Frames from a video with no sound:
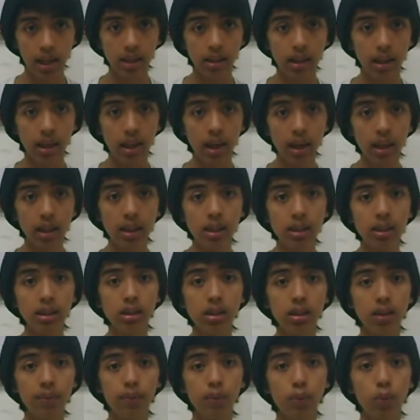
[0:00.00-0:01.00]
the
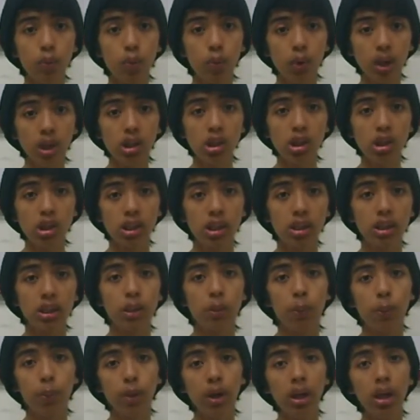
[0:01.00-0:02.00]
latest of which is
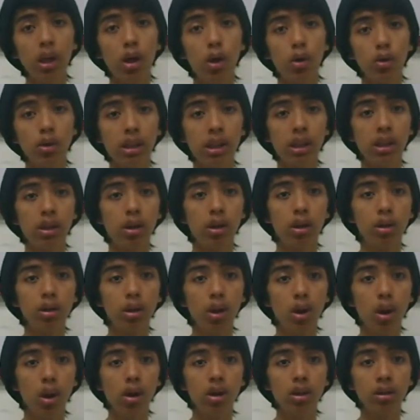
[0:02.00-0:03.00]
preloaded
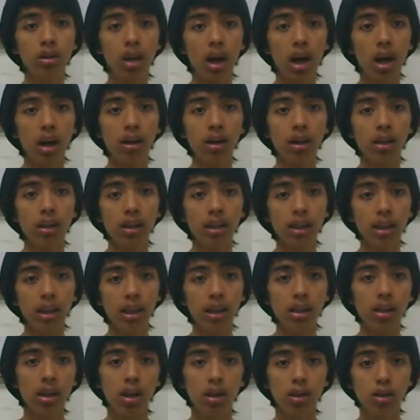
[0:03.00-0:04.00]
on all
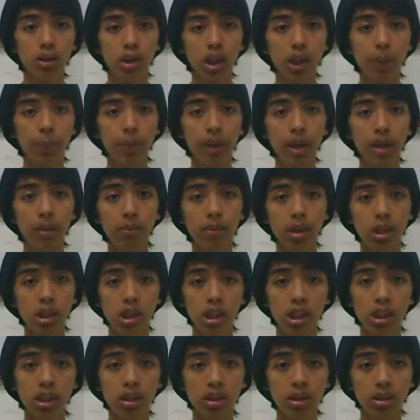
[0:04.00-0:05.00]
currently shipping
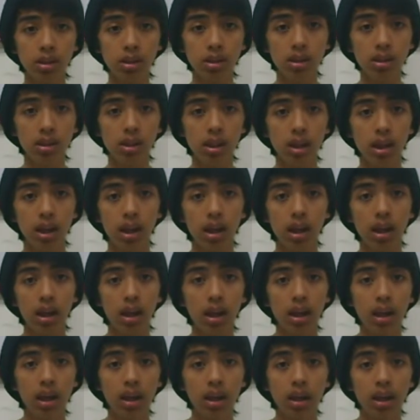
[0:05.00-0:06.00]
Macintosh
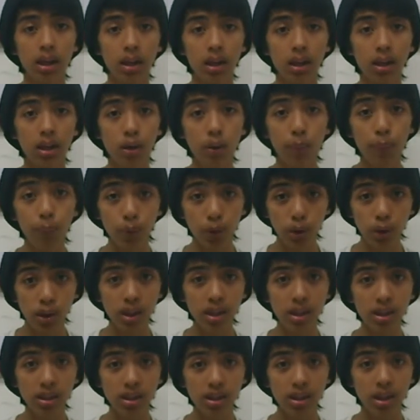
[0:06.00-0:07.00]

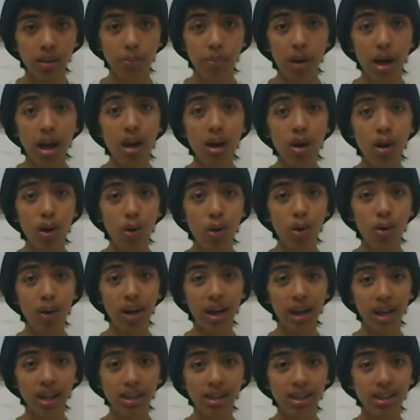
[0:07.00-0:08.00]
computers. Mac
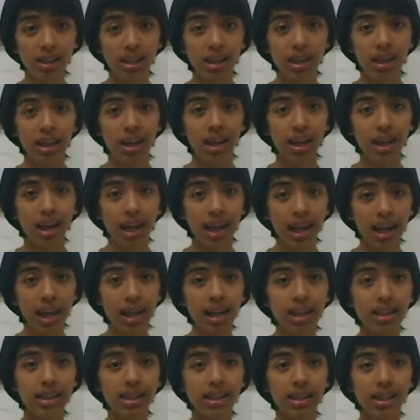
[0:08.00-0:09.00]
OS
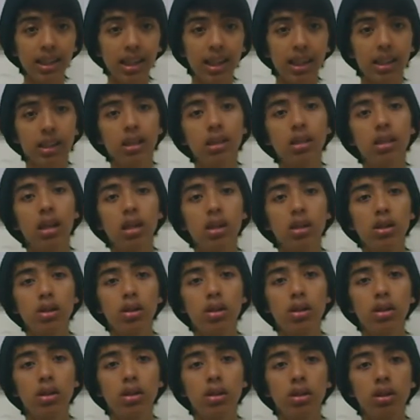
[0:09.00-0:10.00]
X is the
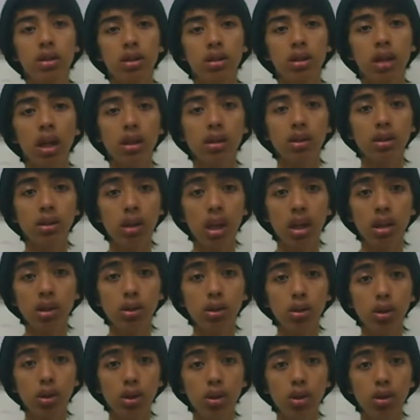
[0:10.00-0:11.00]

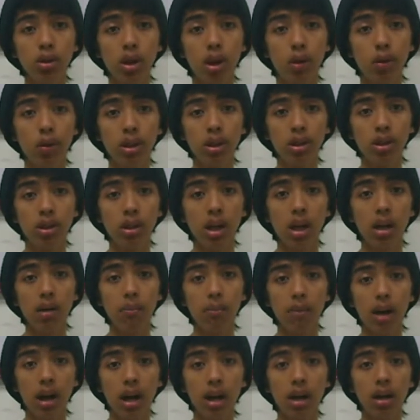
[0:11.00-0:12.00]
successor to the
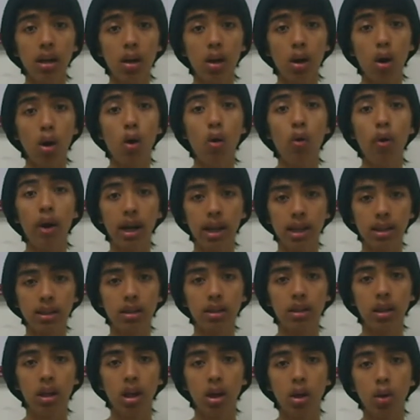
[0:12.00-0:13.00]
original Mac OS,
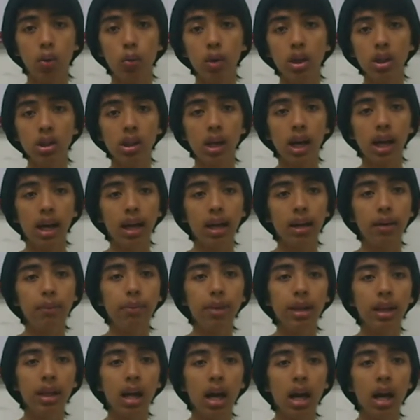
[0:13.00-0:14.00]
which had
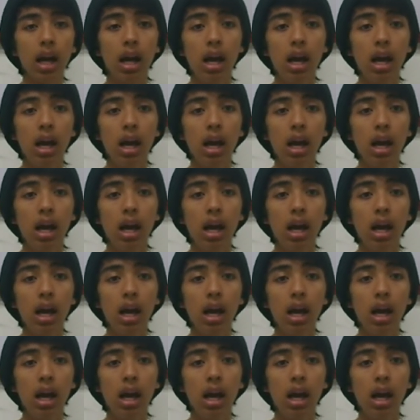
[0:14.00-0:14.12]
been